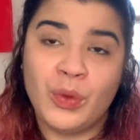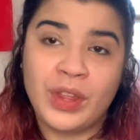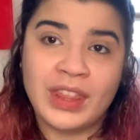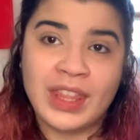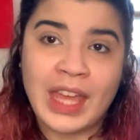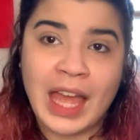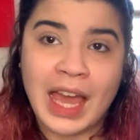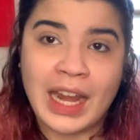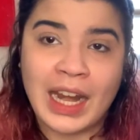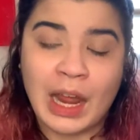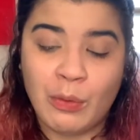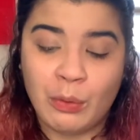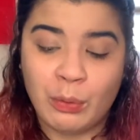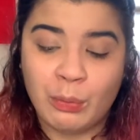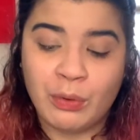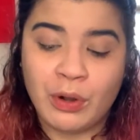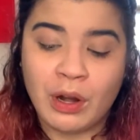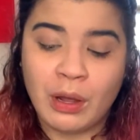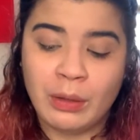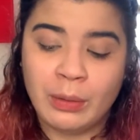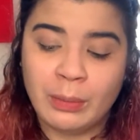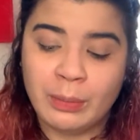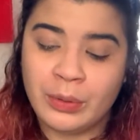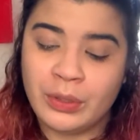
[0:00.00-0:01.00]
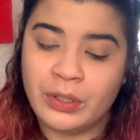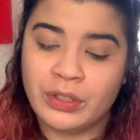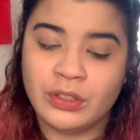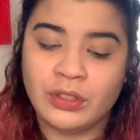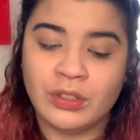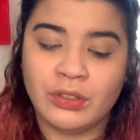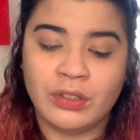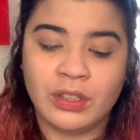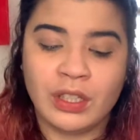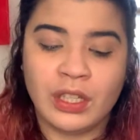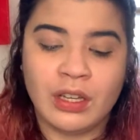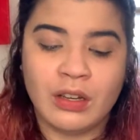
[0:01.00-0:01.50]
with that, I would probably put
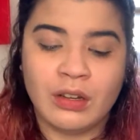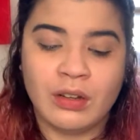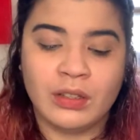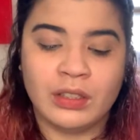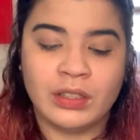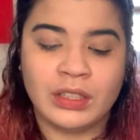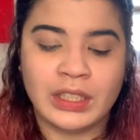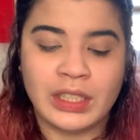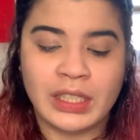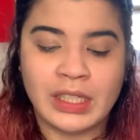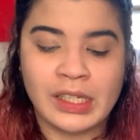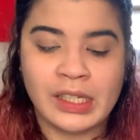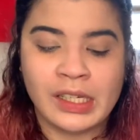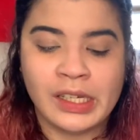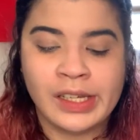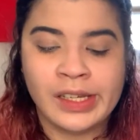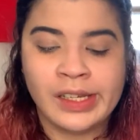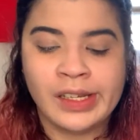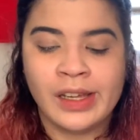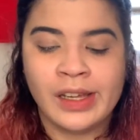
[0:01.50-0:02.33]
Don Quixote